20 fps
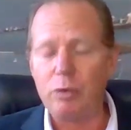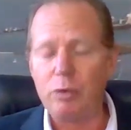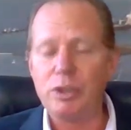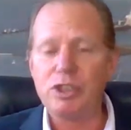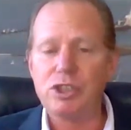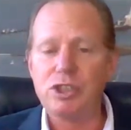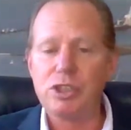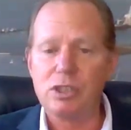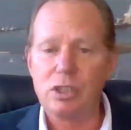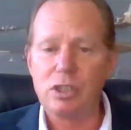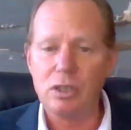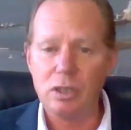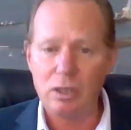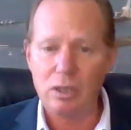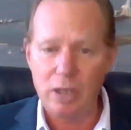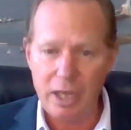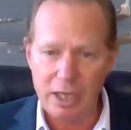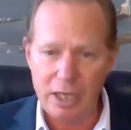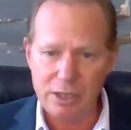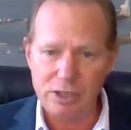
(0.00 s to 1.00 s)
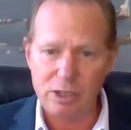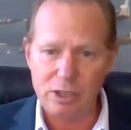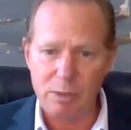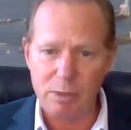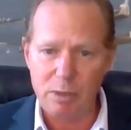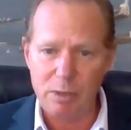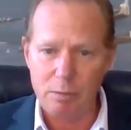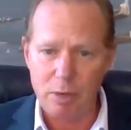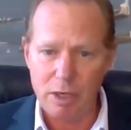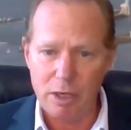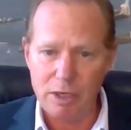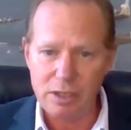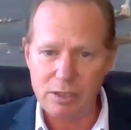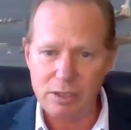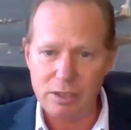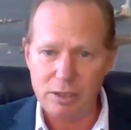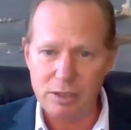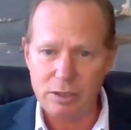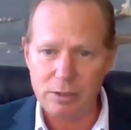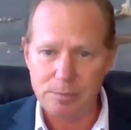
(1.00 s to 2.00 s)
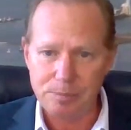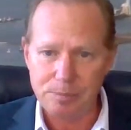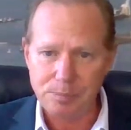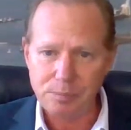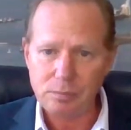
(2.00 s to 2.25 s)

which still has to be monitored.